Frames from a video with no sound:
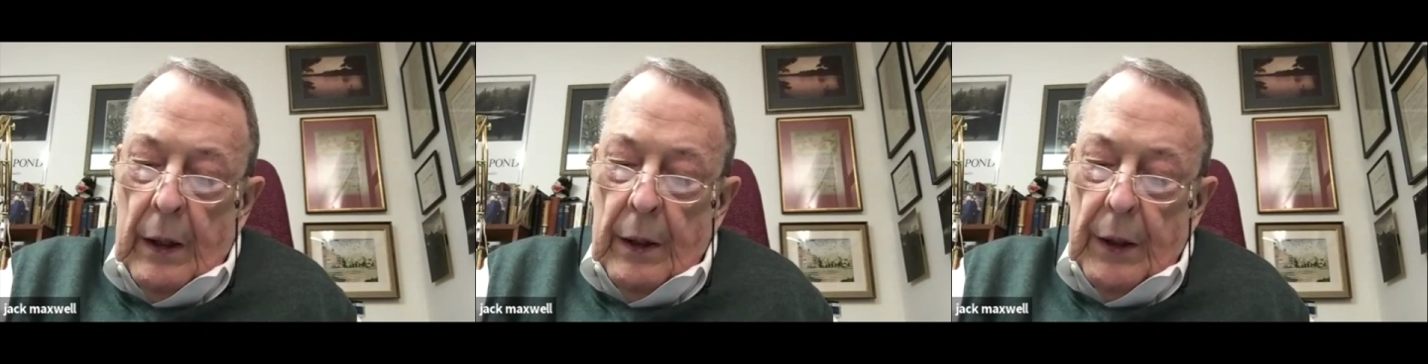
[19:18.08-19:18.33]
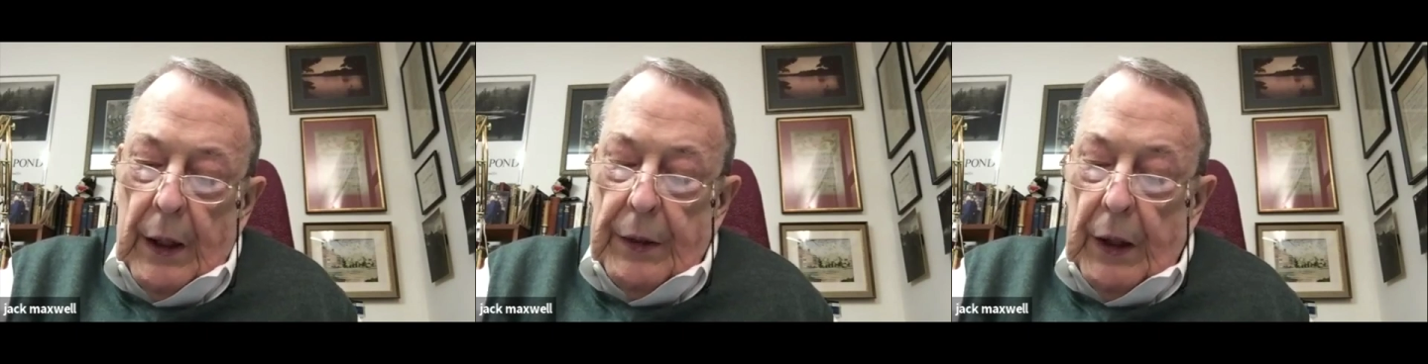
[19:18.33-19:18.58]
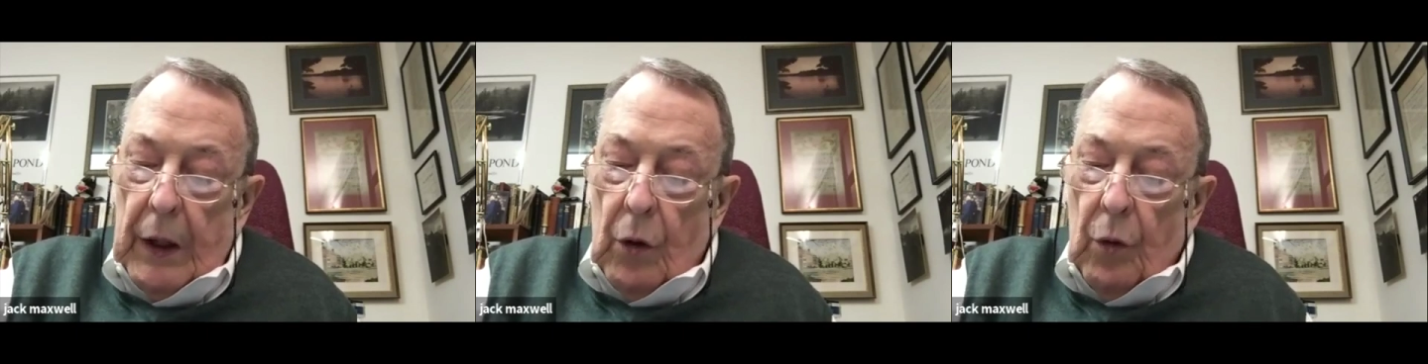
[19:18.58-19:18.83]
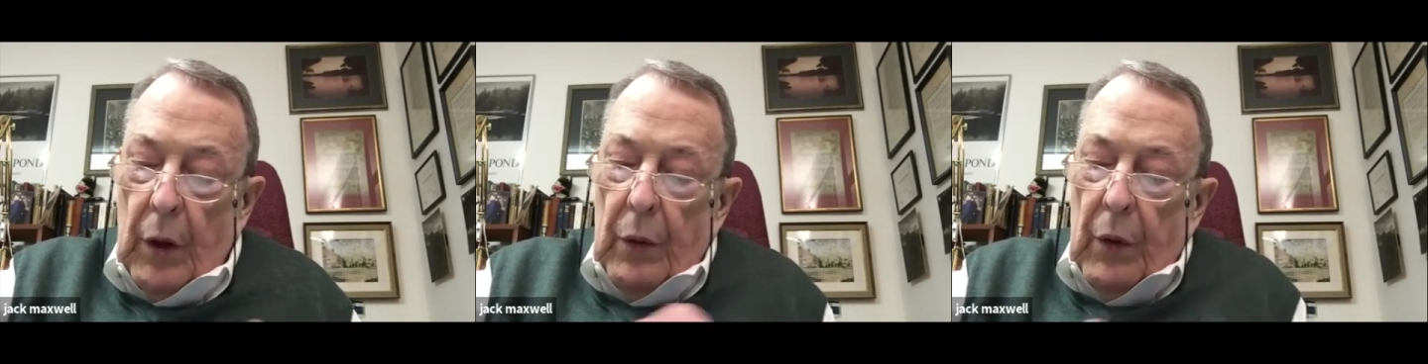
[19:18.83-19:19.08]
that the
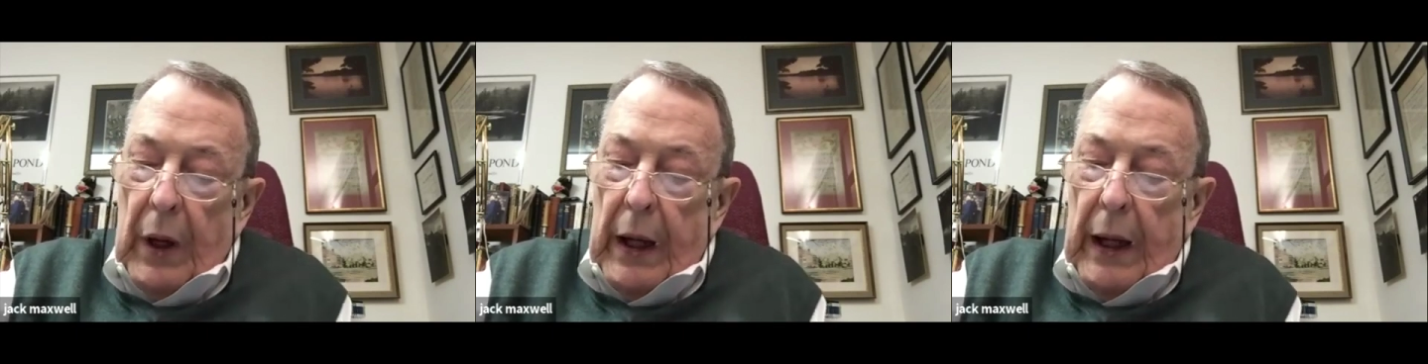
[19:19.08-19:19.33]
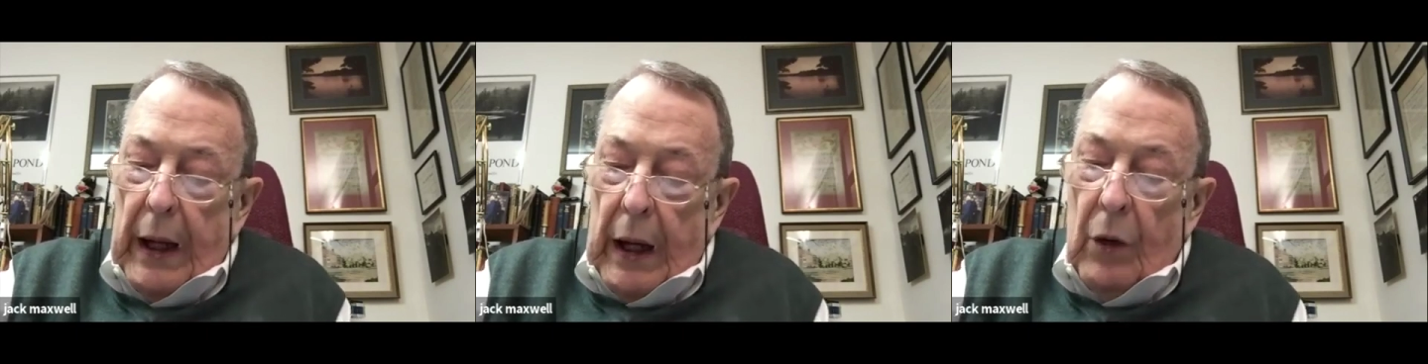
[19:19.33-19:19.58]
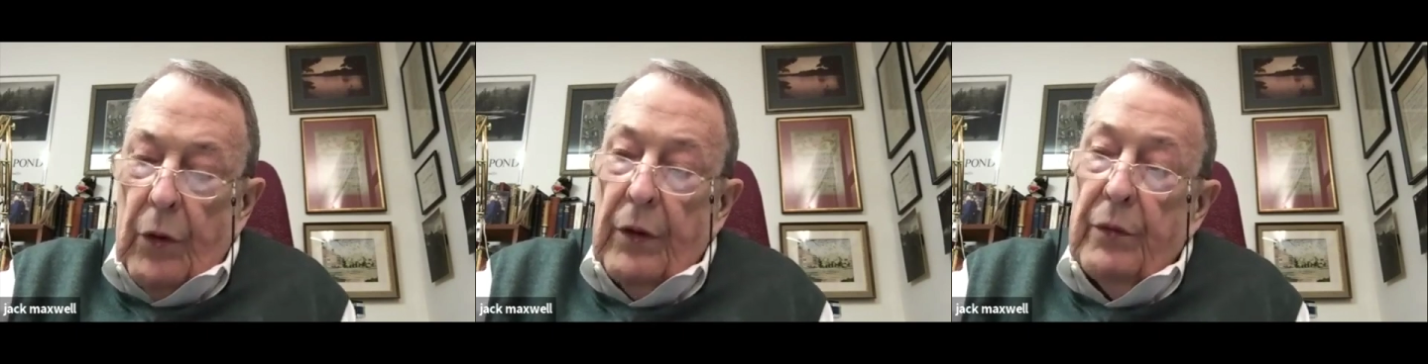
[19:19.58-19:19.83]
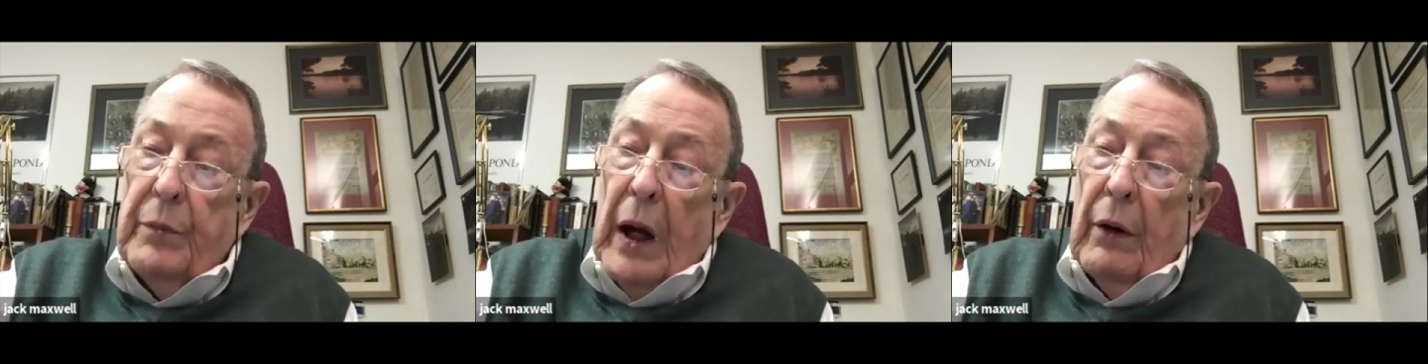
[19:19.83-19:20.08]
only way out
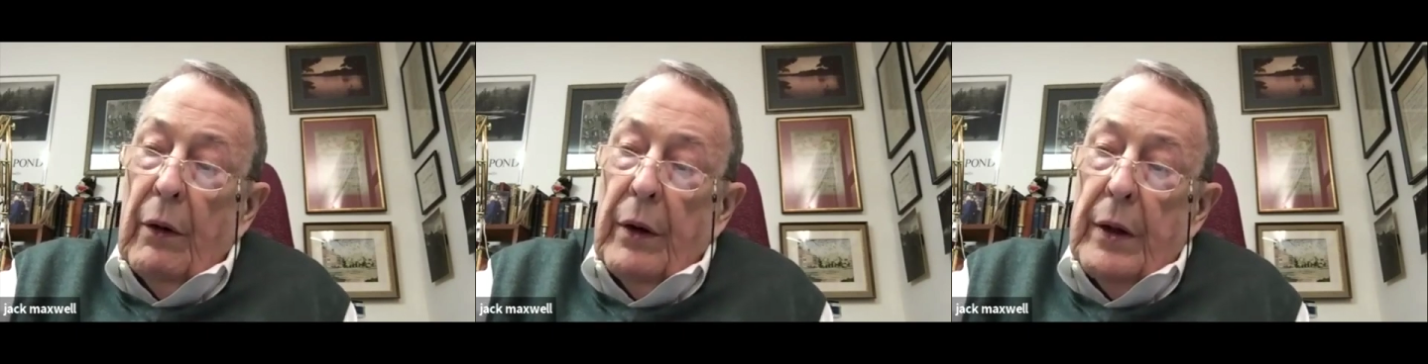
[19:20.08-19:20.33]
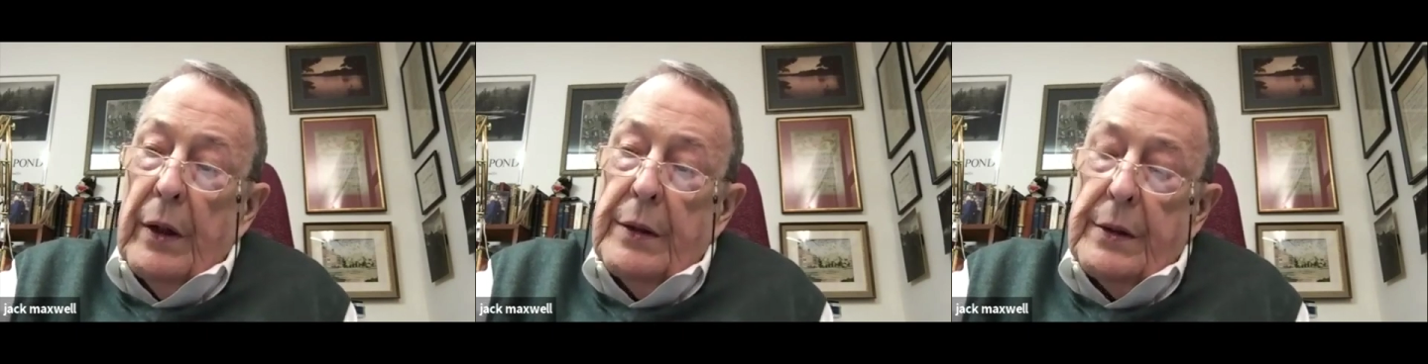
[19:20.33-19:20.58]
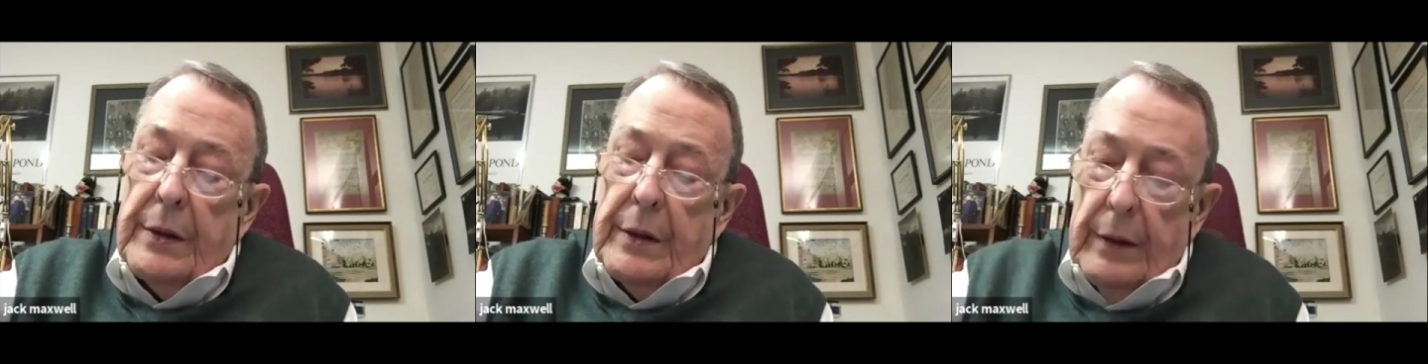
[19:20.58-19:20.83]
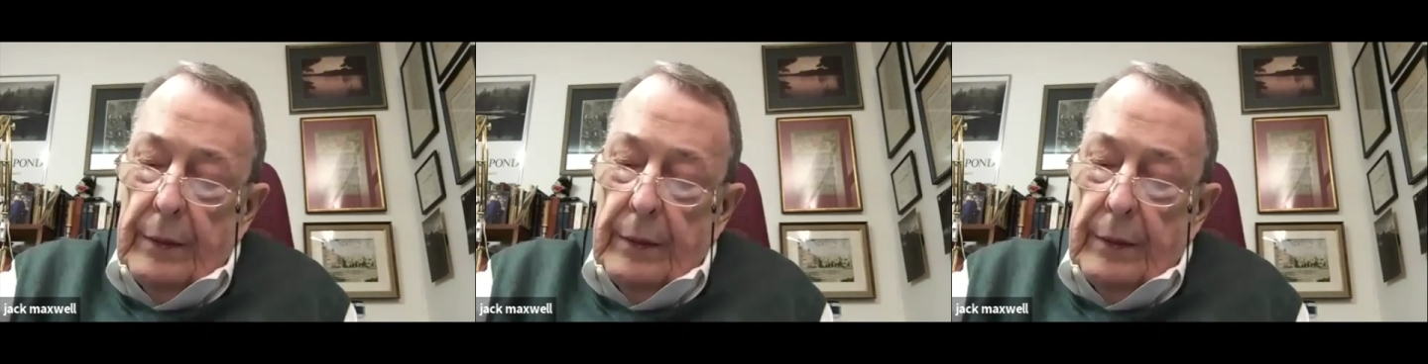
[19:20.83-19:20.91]
of barrenness